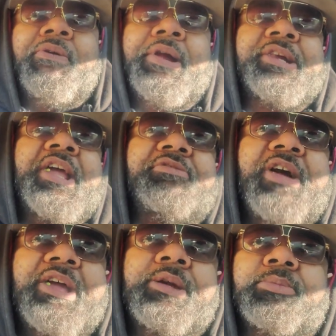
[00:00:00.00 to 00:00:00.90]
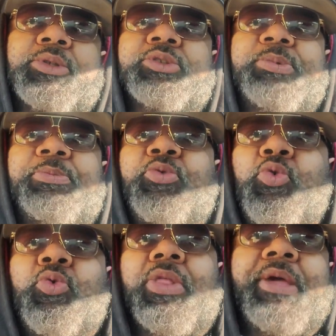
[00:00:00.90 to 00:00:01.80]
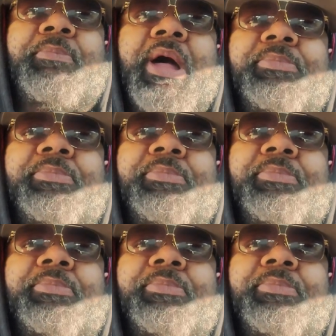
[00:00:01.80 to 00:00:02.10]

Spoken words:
And they right. Most people in my